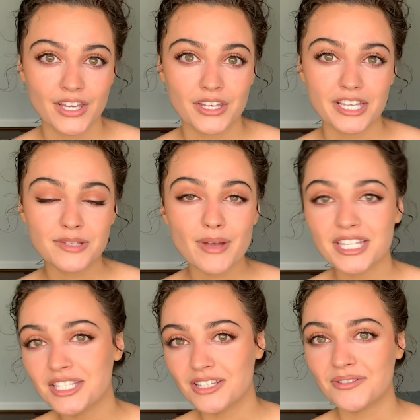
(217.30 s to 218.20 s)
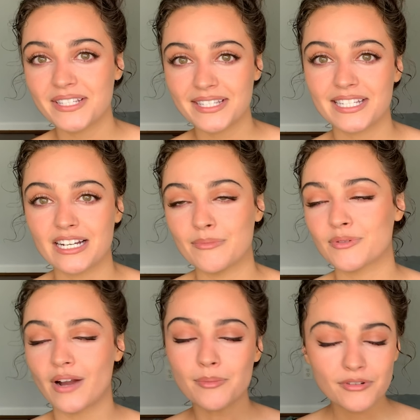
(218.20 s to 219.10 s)
It's best to use these serums
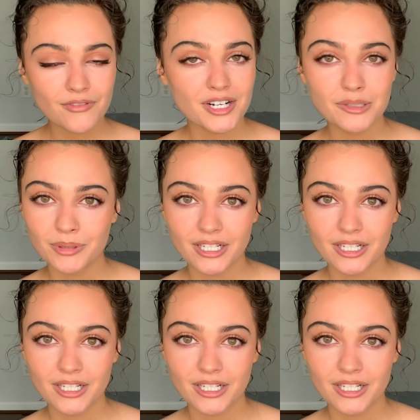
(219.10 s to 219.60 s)
right before you put